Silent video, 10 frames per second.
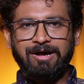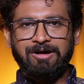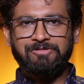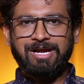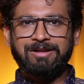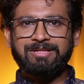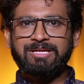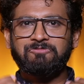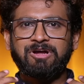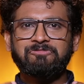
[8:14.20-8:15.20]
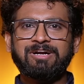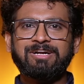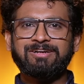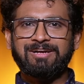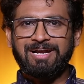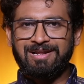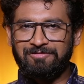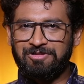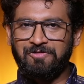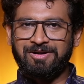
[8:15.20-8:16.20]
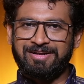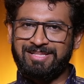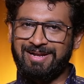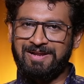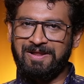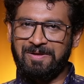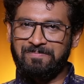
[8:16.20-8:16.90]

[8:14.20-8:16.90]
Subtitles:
We are drinking 1 liter of the water in the daytime,